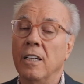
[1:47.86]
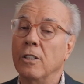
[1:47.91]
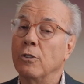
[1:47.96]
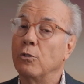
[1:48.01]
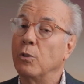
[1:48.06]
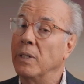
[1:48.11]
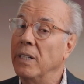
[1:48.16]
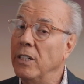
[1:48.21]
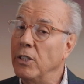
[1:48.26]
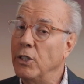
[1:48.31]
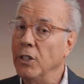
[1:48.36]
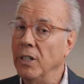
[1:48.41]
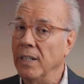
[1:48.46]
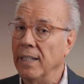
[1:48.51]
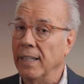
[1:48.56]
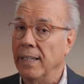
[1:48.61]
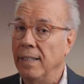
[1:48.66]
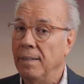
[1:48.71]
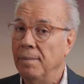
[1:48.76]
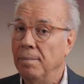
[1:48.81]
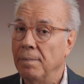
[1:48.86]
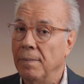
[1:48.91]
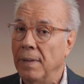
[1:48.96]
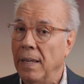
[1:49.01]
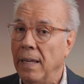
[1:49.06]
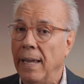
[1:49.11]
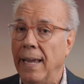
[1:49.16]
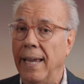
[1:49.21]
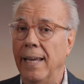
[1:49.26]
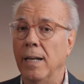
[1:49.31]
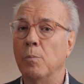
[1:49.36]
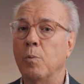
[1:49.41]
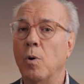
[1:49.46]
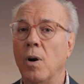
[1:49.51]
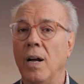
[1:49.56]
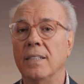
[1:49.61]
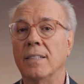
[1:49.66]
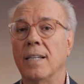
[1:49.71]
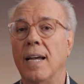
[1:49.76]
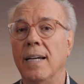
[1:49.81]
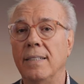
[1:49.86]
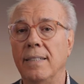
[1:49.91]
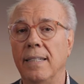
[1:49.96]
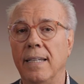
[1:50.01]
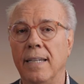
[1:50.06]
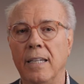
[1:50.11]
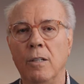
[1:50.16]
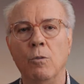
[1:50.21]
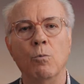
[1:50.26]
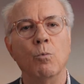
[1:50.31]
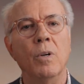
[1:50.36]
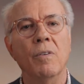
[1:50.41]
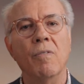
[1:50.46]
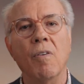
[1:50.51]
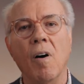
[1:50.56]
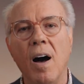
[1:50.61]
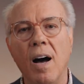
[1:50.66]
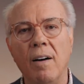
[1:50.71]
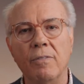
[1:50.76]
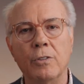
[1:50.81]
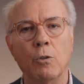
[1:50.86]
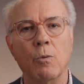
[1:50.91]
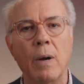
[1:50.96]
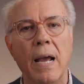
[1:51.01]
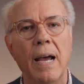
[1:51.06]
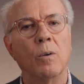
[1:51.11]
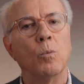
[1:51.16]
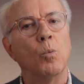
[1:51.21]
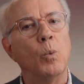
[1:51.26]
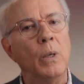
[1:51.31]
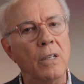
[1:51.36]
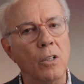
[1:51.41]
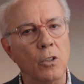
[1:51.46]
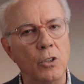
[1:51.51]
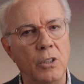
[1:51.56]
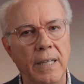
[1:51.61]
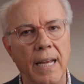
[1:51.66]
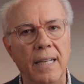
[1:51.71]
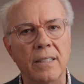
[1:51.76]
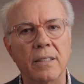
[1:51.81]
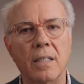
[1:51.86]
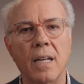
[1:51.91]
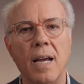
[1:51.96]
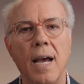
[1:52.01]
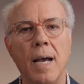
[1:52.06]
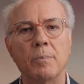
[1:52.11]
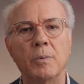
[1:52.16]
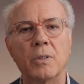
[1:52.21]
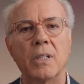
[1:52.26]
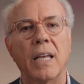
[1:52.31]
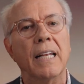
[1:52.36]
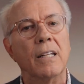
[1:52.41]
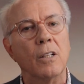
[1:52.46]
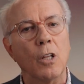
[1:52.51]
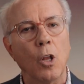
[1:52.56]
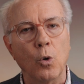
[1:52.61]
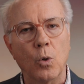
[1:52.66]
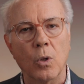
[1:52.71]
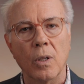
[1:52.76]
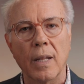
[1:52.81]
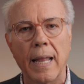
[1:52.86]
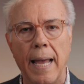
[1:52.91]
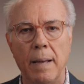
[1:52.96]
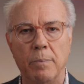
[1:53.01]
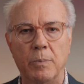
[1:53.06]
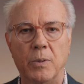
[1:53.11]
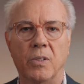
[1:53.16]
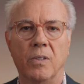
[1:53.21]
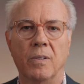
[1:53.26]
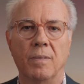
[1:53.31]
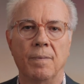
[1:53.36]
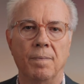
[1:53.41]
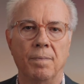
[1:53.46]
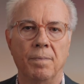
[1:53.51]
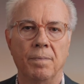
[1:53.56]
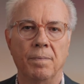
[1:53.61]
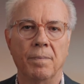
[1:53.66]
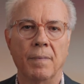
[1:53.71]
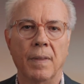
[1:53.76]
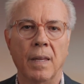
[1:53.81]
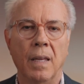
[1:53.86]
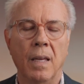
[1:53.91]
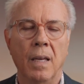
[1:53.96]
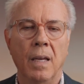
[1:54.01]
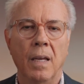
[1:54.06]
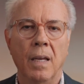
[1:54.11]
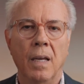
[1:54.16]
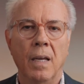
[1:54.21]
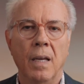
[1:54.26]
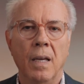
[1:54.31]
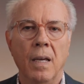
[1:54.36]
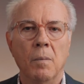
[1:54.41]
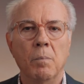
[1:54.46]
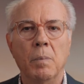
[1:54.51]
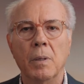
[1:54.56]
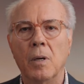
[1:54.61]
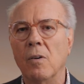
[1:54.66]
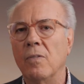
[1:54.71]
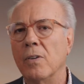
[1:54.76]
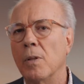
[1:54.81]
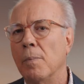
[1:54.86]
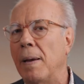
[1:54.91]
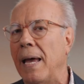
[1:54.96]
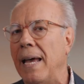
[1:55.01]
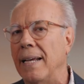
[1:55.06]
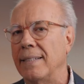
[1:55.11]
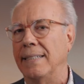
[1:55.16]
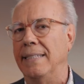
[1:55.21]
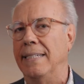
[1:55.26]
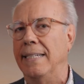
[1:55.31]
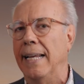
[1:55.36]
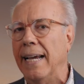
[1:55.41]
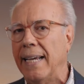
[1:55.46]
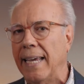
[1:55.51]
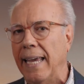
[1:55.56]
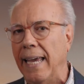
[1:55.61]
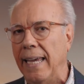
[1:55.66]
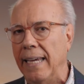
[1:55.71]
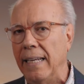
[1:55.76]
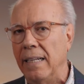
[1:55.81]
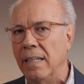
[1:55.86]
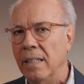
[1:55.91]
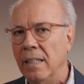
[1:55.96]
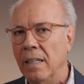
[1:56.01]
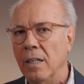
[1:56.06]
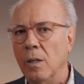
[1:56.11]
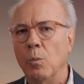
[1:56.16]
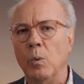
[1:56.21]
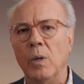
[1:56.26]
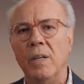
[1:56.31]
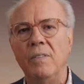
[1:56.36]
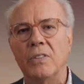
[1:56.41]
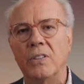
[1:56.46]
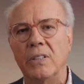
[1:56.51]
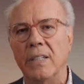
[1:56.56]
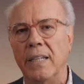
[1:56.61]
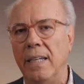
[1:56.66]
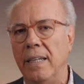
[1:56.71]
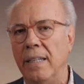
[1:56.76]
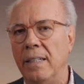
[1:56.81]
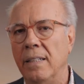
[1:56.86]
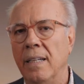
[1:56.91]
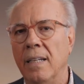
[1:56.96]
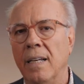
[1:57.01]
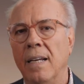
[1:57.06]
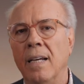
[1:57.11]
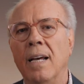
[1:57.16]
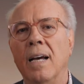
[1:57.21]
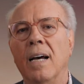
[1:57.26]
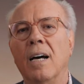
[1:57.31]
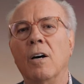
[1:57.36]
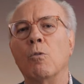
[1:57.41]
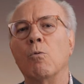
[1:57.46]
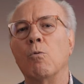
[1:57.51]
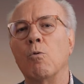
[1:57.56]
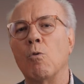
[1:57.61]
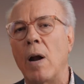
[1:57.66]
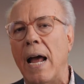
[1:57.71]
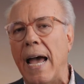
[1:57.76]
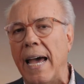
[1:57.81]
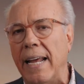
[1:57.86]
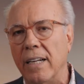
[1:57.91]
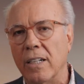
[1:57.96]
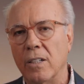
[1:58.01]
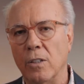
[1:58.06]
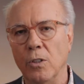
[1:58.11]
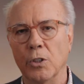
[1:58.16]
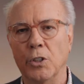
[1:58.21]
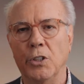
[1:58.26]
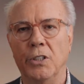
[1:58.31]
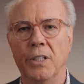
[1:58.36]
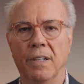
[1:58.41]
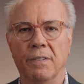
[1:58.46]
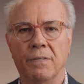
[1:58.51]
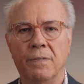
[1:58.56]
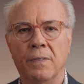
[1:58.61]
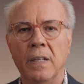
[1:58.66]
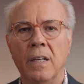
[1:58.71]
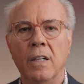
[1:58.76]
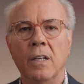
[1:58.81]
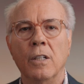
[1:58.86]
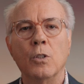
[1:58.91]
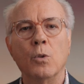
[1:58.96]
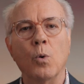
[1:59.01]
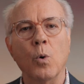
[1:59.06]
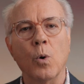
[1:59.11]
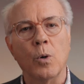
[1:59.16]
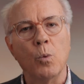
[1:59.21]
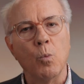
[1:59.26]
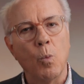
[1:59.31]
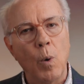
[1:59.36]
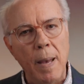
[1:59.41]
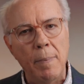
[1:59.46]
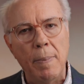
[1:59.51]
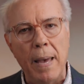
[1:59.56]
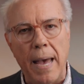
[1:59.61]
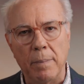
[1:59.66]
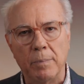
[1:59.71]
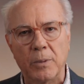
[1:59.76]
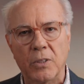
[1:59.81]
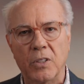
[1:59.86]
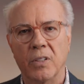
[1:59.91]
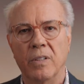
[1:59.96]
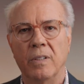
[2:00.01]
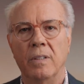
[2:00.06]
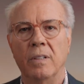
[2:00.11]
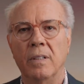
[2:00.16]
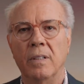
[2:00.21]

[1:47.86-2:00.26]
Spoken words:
Traditionally, enterprise IT revolved around Windows desktops and local apps. But over the past decade, we've seen a radical shift toward web apps,